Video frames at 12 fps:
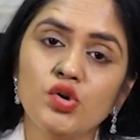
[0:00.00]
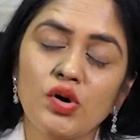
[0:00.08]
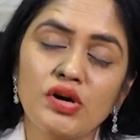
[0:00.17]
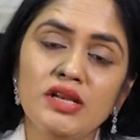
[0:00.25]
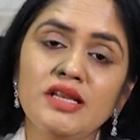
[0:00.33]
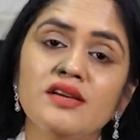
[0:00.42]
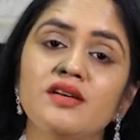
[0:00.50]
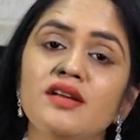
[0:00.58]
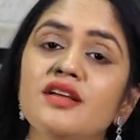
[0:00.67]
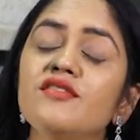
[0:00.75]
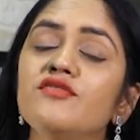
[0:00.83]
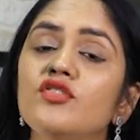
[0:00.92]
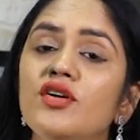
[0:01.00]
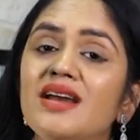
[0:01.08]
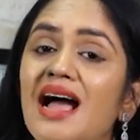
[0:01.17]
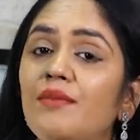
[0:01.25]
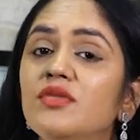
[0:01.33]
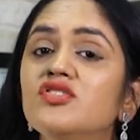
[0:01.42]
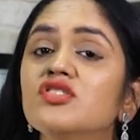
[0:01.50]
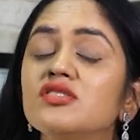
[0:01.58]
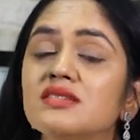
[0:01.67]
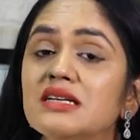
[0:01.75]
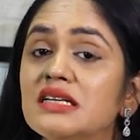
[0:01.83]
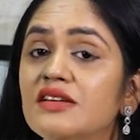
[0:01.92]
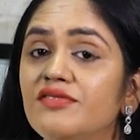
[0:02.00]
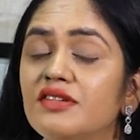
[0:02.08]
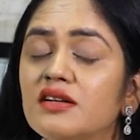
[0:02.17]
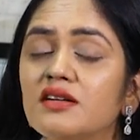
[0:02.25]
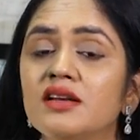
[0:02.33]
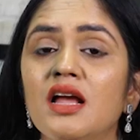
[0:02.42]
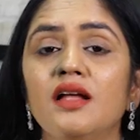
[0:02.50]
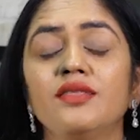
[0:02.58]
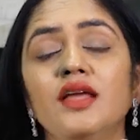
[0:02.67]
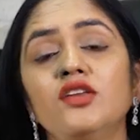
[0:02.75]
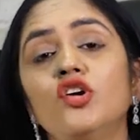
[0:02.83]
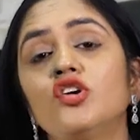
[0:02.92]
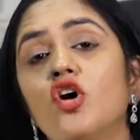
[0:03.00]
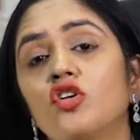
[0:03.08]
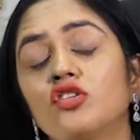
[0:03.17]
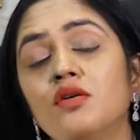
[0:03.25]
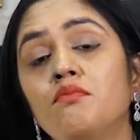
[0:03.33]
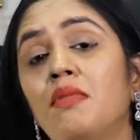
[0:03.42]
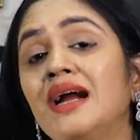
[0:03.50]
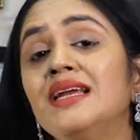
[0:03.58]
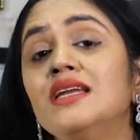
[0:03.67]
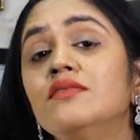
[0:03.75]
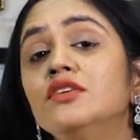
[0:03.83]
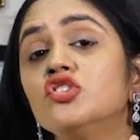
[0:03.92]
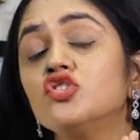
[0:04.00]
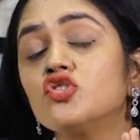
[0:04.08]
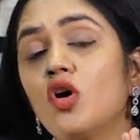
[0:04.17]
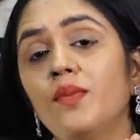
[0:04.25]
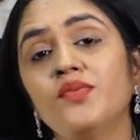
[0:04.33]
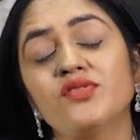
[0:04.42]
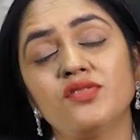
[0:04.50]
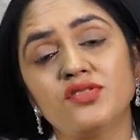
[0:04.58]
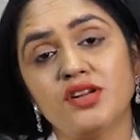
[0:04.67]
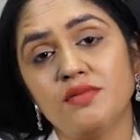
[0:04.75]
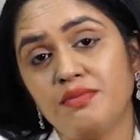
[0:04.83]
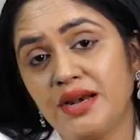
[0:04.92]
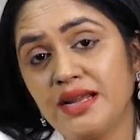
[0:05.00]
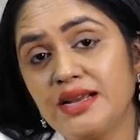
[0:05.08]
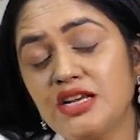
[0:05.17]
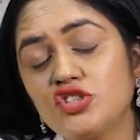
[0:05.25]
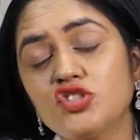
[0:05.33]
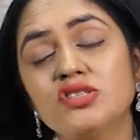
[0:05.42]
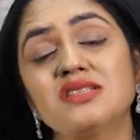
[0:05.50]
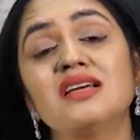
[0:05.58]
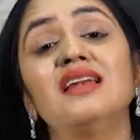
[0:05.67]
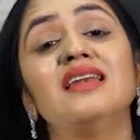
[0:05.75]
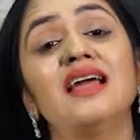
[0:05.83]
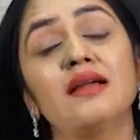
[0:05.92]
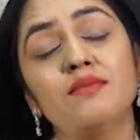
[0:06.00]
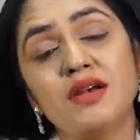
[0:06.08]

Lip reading: you earlier, if your damage is significant, then your doctor might even stop certain medications like